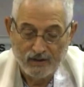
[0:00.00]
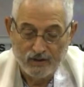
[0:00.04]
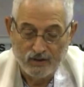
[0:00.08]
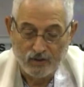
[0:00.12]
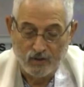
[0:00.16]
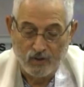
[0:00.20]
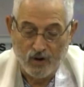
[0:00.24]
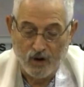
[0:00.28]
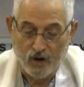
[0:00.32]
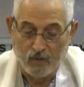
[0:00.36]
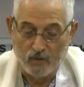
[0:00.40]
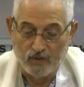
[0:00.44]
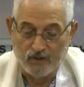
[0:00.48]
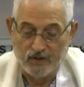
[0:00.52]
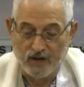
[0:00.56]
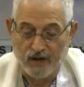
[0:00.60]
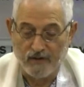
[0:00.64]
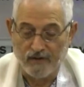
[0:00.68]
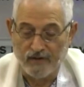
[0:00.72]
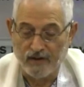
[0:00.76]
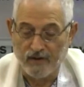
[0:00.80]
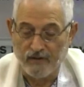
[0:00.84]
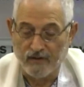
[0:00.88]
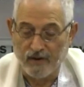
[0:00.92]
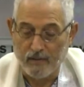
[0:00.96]
Sukkot was
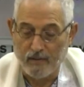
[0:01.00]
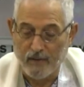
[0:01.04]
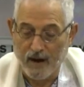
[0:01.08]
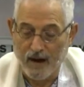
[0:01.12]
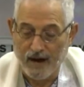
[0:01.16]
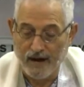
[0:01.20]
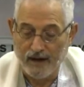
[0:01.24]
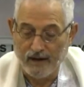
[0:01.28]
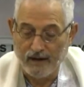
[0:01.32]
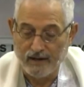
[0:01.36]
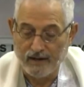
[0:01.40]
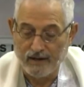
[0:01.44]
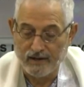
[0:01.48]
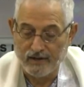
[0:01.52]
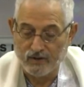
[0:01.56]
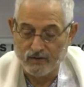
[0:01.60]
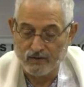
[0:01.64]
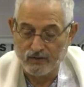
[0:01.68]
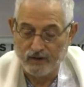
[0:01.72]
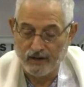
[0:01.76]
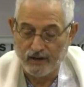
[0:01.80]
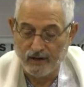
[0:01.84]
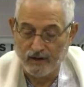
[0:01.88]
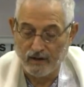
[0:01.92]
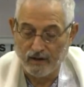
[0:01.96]
given to remind
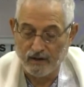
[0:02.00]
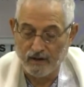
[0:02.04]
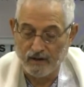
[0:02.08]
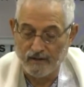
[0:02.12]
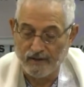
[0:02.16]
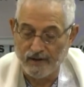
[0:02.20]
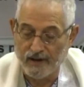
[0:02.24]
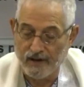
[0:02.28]
Israel of